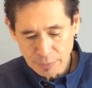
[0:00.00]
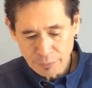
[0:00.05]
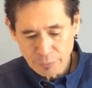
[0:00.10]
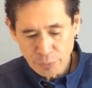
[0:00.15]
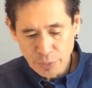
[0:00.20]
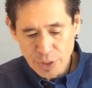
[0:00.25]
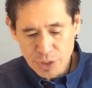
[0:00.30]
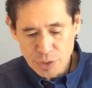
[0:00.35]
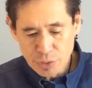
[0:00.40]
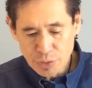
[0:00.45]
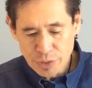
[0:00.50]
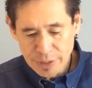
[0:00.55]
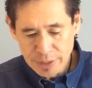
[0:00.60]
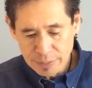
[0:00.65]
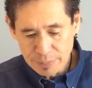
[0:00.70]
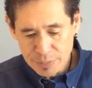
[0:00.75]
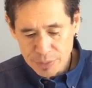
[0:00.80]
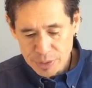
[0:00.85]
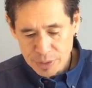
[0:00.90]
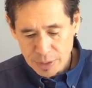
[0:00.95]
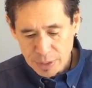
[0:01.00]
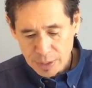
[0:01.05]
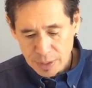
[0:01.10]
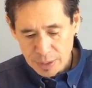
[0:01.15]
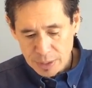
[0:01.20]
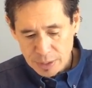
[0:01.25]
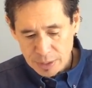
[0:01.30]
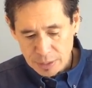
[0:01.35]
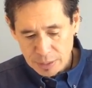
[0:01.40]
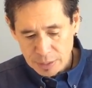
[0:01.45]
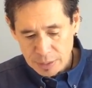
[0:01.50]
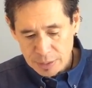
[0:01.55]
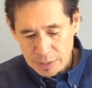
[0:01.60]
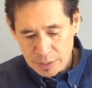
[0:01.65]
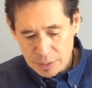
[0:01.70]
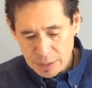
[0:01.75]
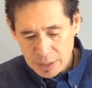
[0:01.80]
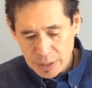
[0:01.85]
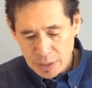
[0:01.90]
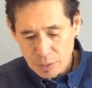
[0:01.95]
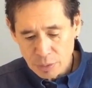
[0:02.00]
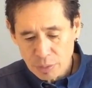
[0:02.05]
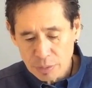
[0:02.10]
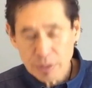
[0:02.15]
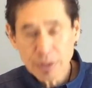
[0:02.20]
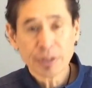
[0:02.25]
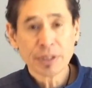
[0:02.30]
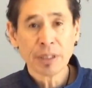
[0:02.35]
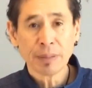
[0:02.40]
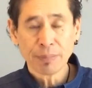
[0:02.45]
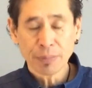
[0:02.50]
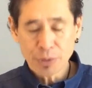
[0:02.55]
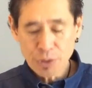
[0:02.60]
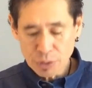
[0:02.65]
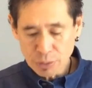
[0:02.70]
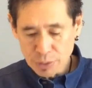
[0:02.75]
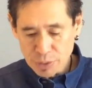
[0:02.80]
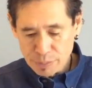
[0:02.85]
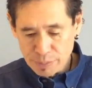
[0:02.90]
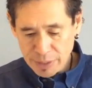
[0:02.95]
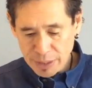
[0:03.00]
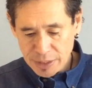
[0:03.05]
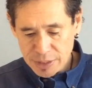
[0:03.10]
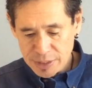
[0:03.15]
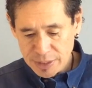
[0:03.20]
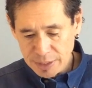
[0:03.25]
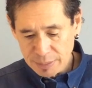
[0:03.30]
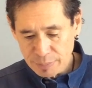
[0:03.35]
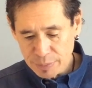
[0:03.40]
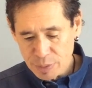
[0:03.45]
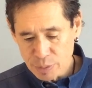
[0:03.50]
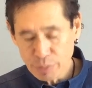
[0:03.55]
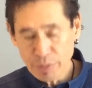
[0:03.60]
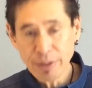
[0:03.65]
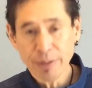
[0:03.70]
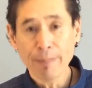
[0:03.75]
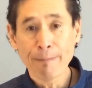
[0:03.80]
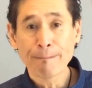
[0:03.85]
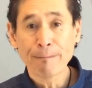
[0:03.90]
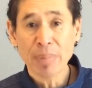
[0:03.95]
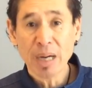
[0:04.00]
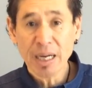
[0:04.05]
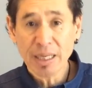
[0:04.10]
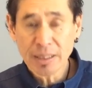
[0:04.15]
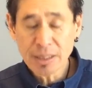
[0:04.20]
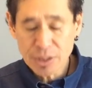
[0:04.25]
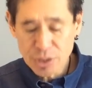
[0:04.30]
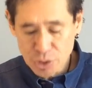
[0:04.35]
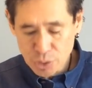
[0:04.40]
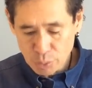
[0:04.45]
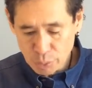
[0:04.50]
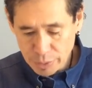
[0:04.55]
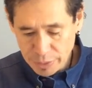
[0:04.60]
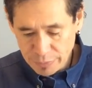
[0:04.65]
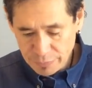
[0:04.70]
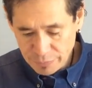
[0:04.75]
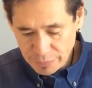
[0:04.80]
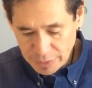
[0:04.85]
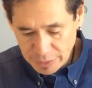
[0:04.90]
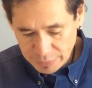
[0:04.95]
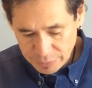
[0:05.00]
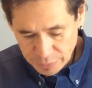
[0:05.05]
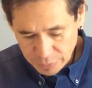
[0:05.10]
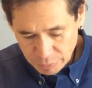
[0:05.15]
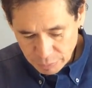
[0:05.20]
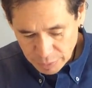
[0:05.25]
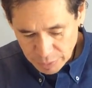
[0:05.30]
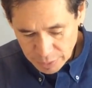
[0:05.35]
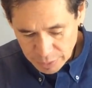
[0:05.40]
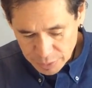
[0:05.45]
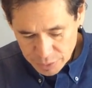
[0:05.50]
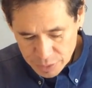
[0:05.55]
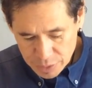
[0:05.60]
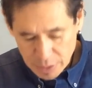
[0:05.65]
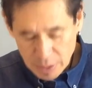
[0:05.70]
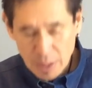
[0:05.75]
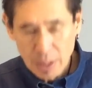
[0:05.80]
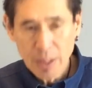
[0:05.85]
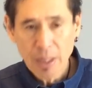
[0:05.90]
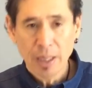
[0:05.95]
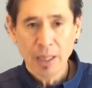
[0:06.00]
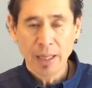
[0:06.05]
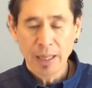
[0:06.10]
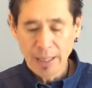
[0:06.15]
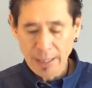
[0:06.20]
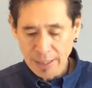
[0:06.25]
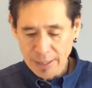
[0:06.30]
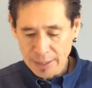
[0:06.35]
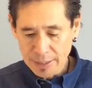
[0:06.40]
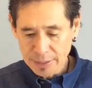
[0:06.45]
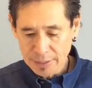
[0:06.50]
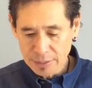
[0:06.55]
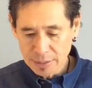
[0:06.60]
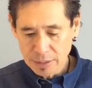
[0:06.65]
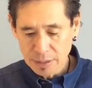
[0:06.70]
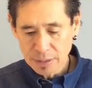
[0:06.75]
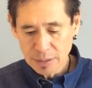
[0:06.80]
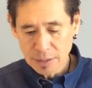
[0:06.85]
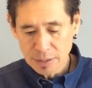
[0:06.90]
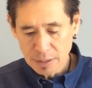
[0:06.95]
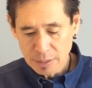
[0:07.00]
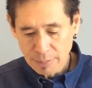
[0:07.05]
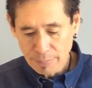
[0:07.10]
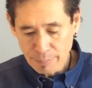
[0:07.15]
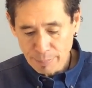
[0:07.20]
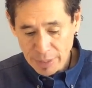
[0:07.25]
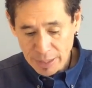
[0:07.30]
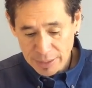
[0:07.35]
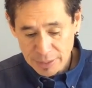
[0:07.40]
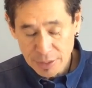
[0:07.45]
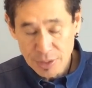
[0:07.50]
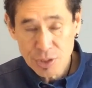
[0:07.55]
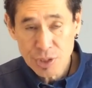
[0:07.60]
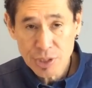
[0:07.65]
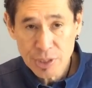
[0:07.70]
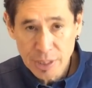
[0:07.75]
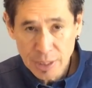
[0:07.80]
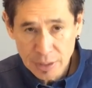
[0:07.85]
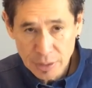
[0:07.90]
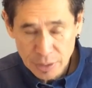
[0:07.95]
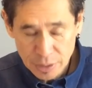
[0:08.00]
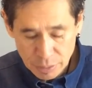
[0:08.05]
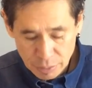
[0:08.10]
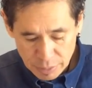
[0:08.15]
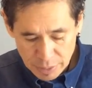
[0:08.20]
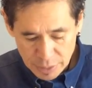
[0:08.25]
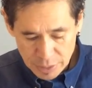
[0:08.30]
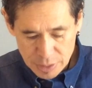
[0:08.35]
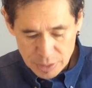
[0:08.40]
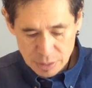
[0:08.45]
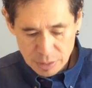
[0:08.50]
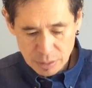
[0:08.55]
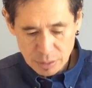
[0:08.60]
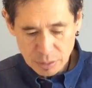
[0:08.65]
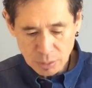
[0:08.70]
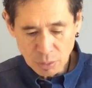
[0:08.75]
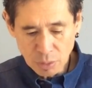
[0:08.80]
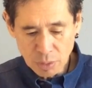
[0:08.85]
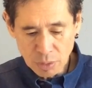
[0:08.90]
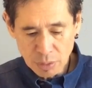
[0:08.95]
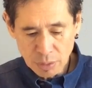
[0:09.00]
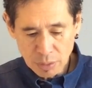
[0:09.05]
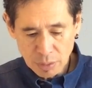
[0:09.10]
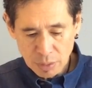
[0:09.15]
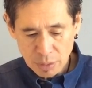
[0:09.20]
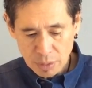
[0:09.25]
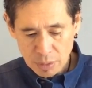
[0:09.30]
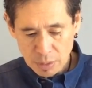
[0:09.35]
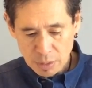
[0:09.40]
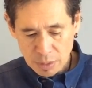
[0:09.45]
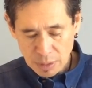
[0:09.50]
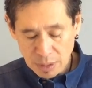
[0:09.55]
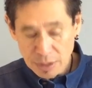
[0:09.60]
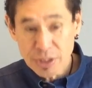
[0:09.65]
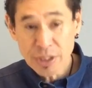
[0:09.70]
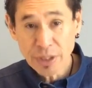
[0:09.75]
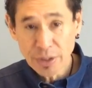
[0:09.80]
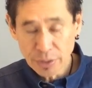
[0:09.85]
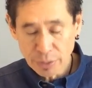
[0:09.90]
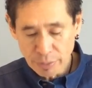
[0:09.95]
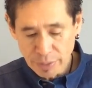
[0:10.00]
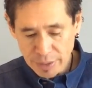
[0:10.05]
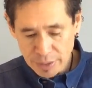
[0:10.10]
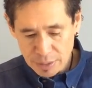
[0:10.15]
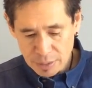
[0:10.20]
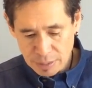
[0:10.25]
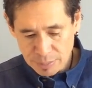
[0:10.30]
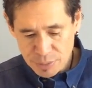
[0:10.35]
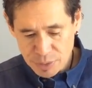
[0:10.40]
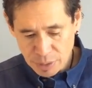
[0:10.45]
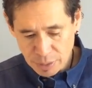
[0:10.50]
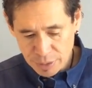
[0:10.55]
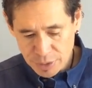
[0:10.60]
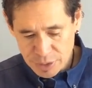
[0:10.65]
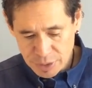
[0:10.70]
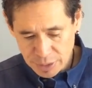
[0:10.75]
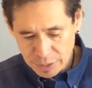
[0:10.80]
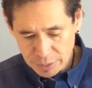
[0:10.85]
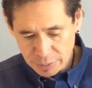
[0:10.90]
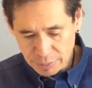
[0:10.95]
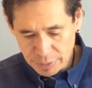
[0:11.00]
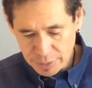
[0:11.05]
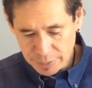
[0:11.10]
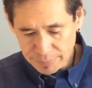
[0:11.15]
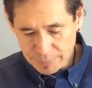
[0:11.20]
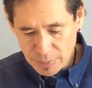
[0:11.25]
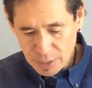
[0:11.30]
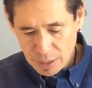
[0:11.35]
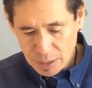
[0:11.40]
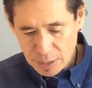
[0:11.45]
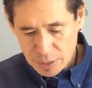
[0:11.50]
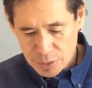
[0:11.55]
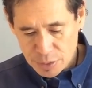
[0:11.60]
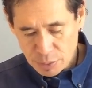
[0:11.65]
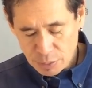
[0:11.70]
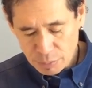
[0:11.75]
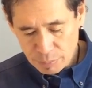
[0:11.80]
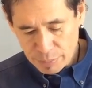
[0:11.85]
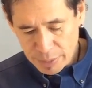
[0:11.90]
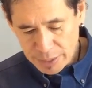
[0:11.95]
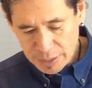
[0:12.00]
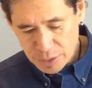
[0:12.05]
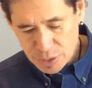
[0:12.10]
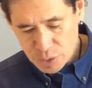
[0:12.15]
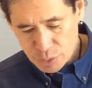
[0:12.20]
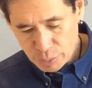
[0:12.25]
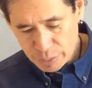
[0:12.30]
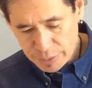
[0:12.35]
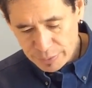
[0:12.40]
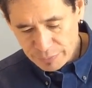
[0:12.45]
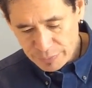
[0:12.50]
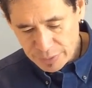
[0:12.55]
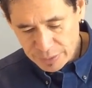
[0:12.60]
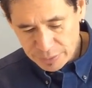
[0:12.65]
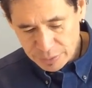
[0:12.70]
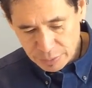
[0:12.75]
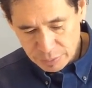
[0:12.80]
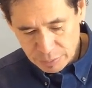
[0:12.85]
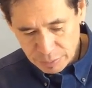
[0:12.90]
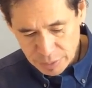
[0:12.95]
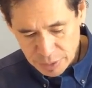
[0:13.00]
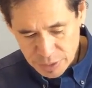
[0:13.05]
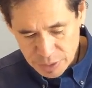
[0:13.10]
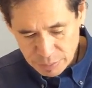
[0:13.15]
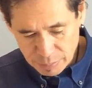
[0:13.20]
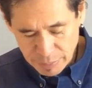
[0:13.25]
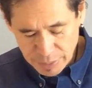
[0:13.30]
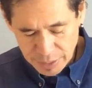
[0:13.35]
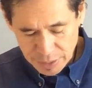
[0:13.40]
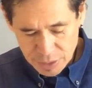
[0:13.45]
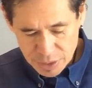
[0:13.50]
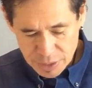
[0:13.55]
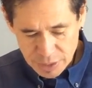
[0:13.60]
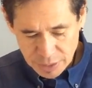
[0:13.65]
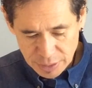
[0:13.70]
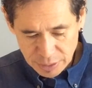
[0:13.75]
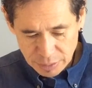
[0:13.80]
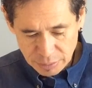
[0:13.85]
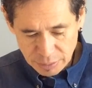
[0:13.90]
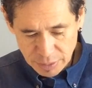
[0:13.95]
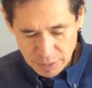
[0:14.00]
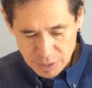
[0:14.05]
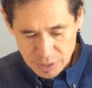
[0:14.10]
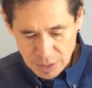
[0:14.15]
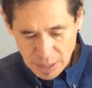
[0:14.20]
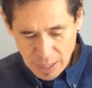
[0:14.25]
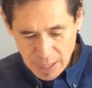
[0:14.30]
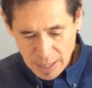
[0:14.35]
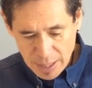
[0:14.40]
Freezer temps, Here, the temperature is maintained between minus 25 degrees and minus 10 degrees, or centigrade. I'm sorry, centigrade. So minus 25 degrees and minus 10 degrees,